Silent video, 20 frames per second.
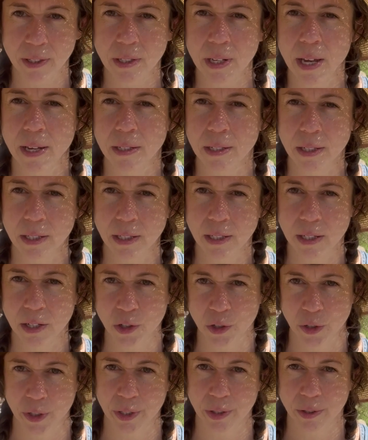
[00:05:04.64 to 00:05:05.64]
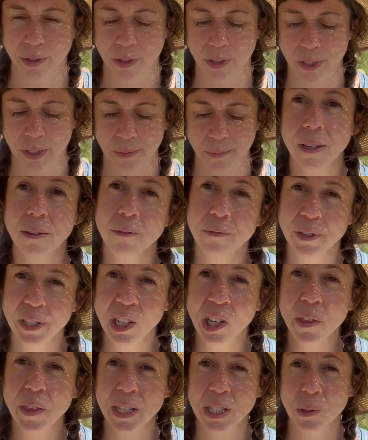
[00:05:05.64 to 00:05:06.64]
and decisions.
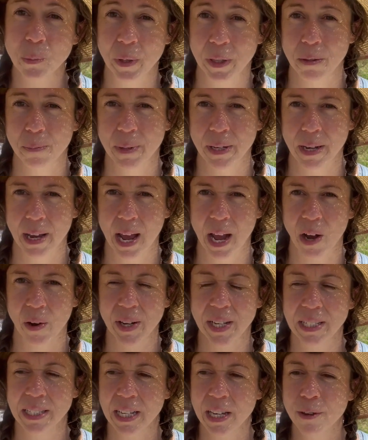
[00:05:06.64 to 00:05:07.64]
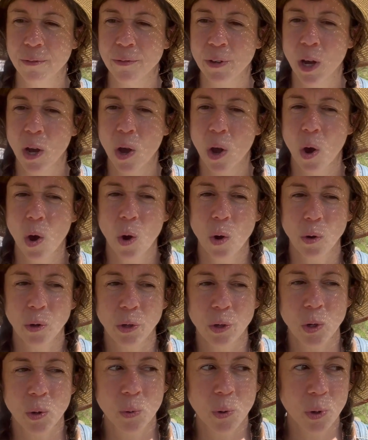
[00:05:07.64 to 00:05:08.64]
Feel this with me now as if
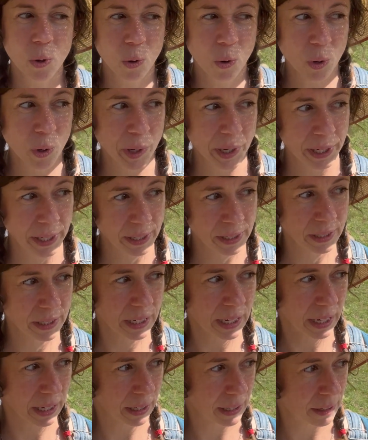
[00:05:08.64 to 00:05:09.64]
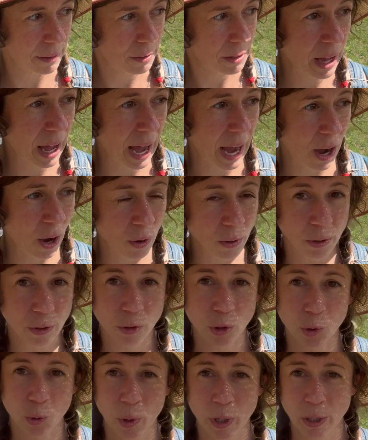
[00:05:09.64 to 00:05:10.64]
you were orienting out
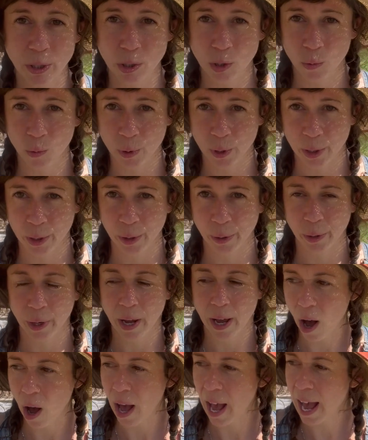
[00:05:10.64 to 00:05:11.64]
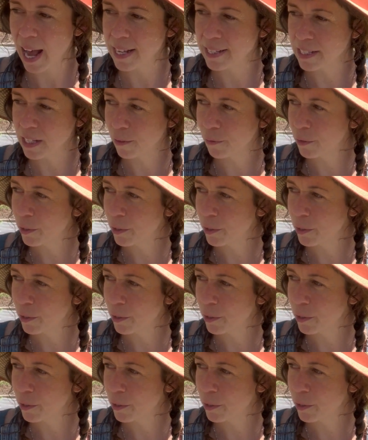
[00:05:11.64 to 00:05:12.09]
towards the world as if